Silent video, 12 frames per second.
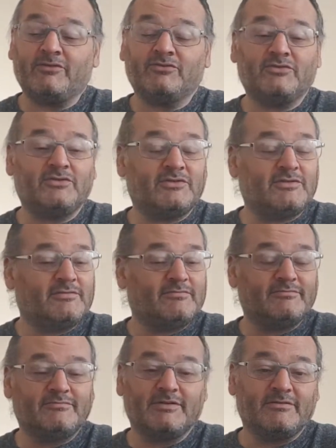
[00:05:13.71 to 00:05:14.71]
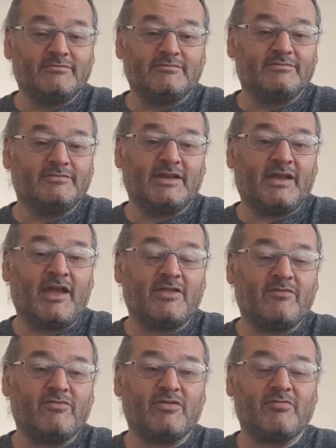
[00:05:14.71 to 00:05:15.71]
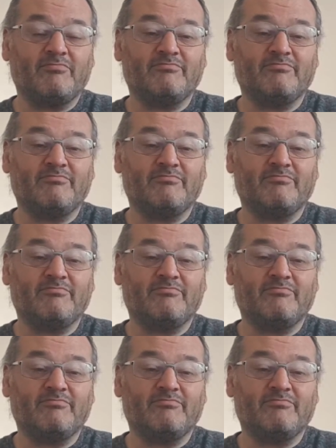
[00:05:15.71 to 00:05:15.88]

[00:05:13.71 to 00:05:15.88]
so just in case of just